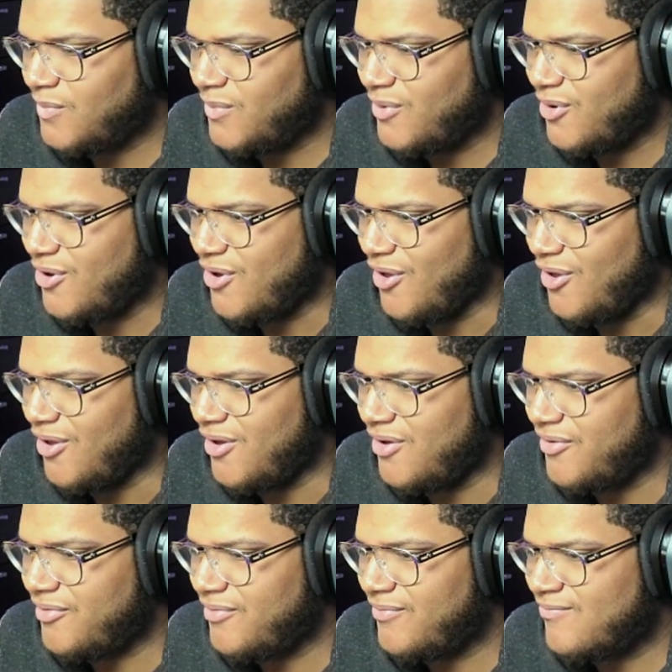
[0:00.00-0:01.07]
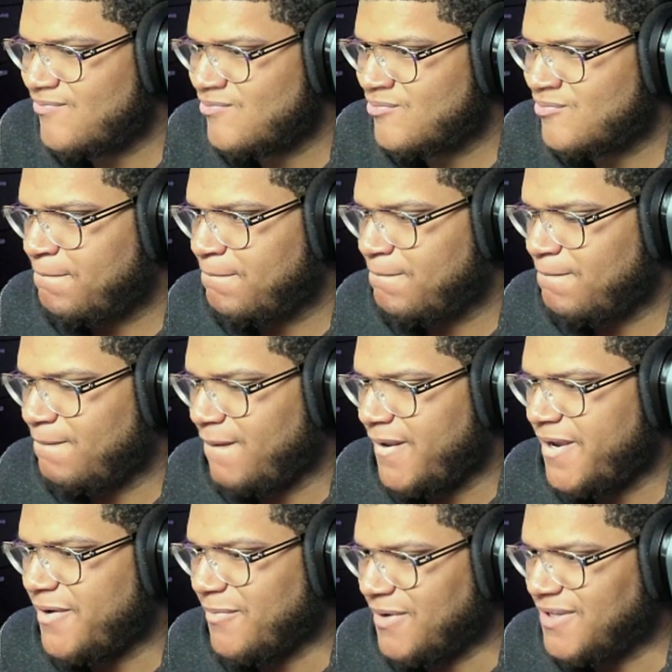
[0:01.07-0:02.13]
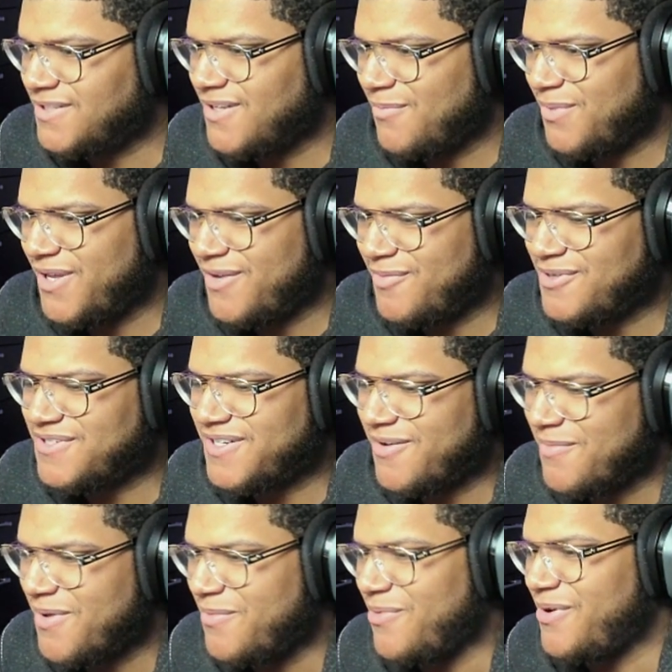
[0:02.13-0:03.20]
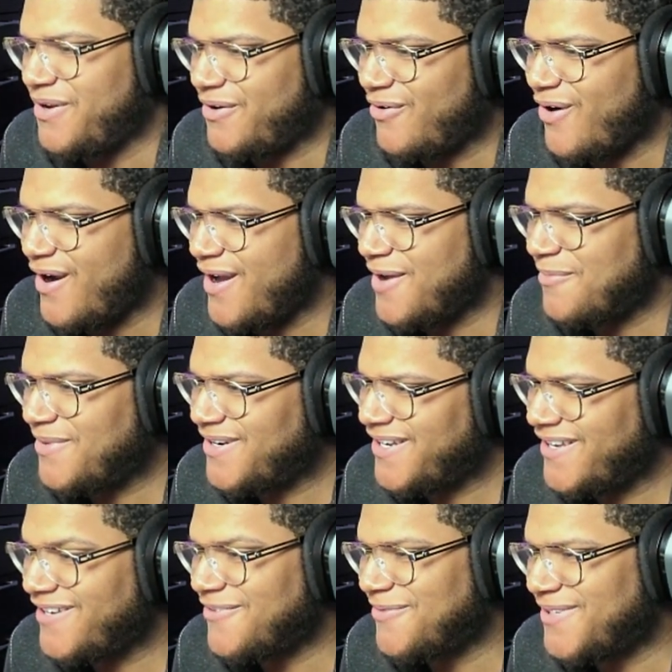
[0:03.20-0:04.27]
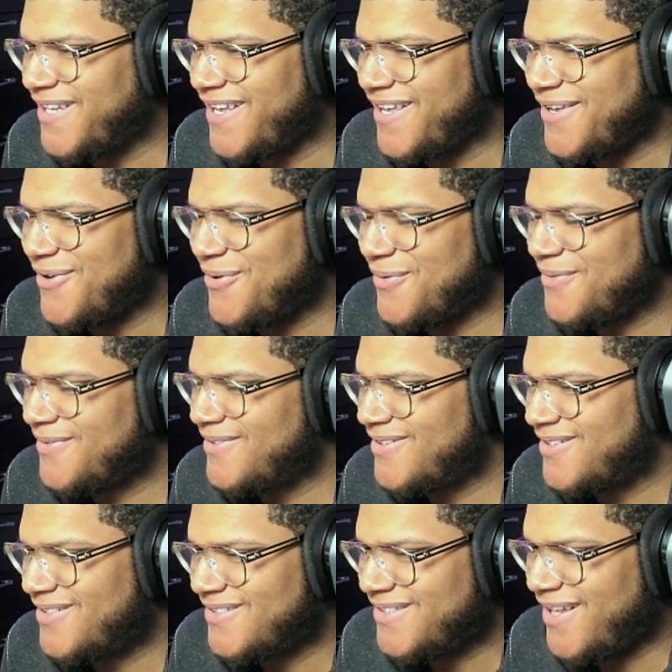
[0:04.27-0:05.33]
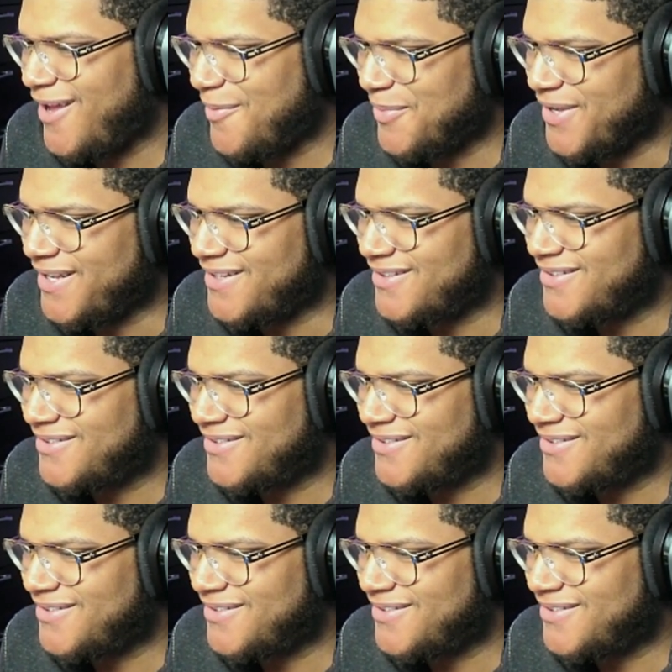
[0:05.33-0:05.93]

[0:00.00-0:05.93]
Aw. Dang, man. Stop playing music that made me want to cry, bro. Damn, what the hell? Stop it.